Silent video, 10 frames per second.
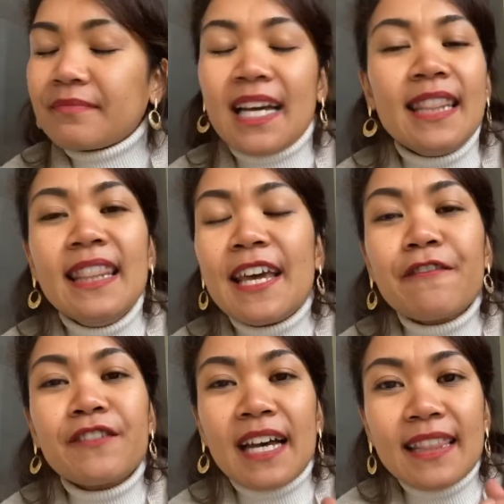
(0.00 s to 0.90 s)

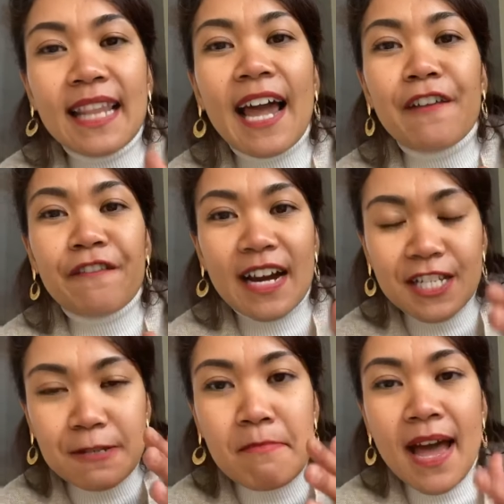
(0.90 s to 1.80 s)
lived a life
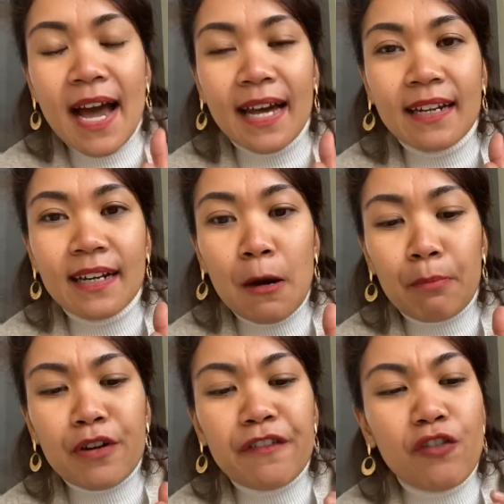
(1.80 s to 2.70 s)
as man,
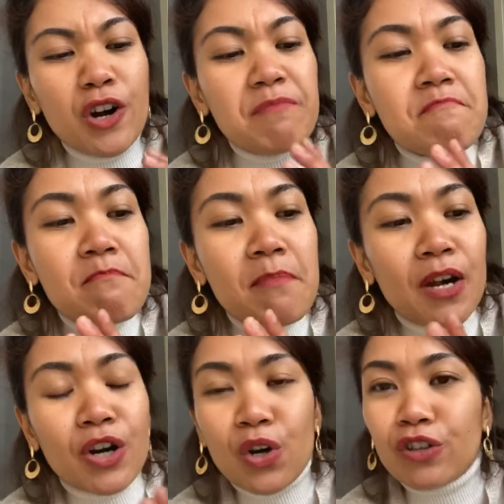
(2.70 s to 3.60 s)
performed
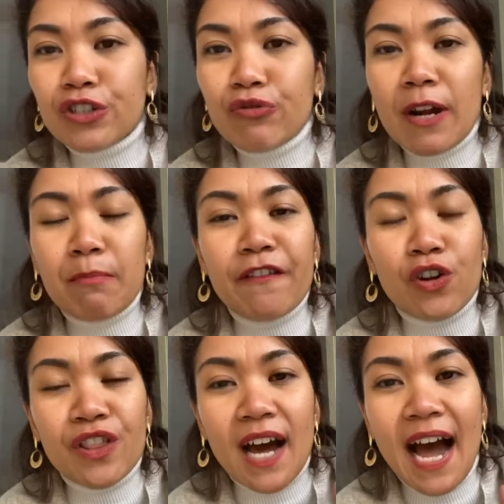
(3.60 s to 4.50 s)
miracles right
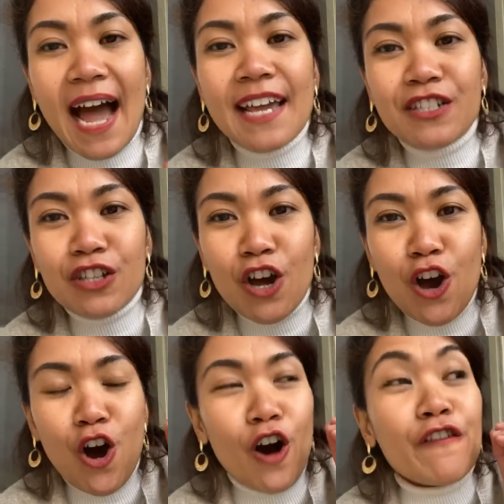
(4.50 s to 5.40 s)
before the eyes
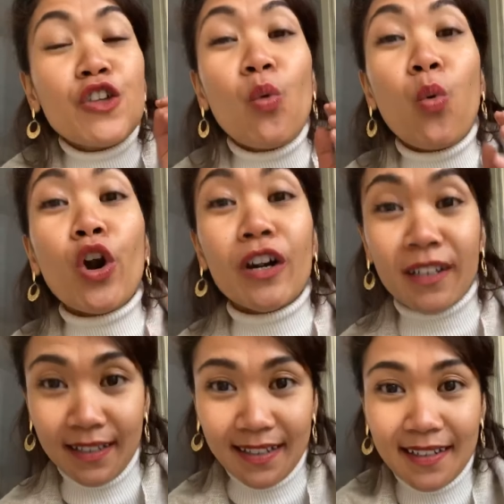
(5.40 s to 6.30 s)
of the
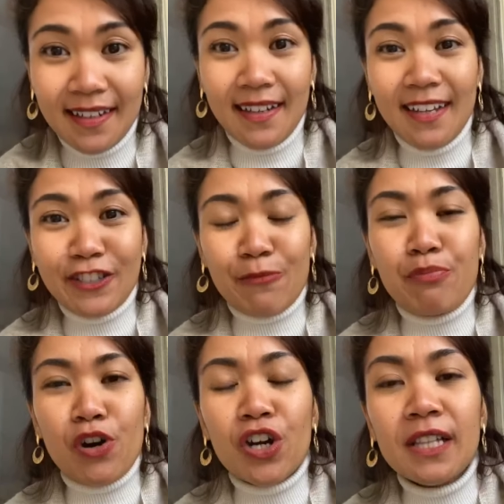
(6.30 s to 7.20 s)
world to
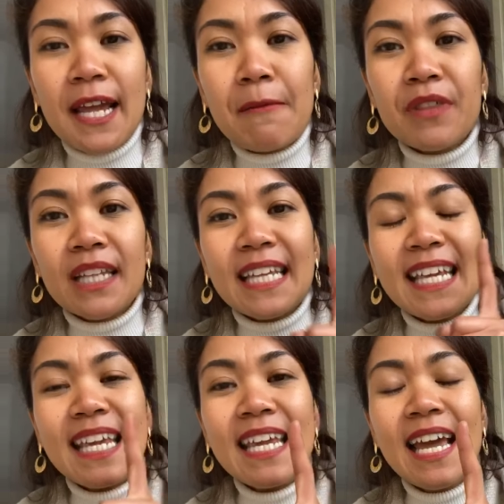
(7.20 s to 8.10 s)
proclaim that
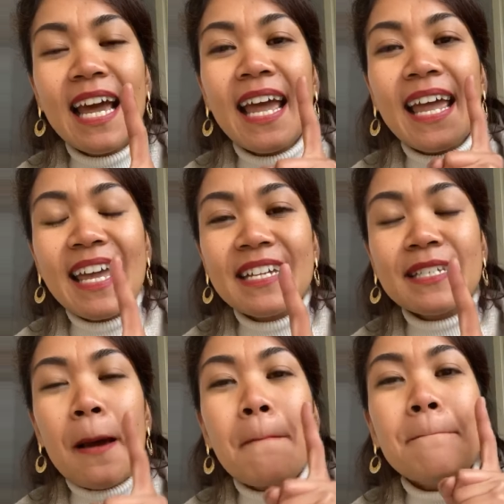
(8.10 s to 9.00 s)
he
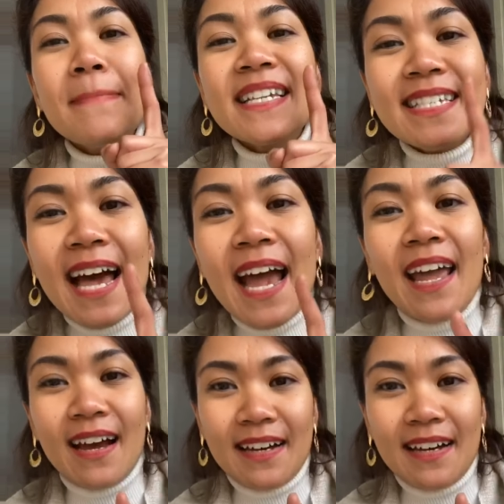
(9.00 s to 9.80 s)
is Messiah.